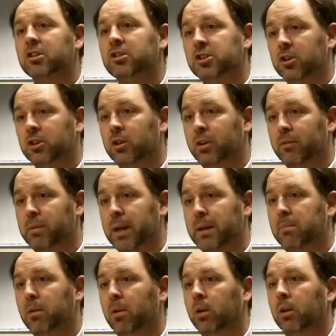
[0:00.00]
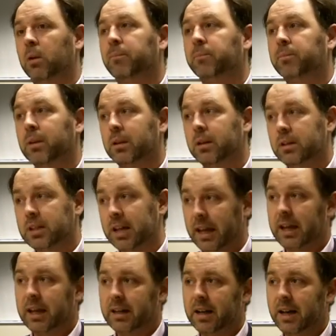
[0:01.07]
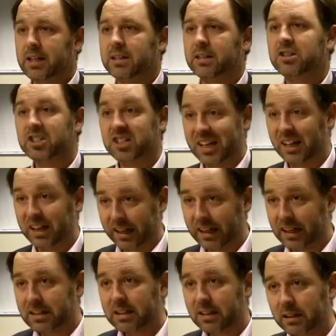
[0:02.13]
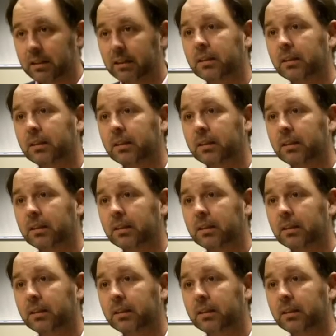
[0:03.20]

concern of people taking data, stealing it,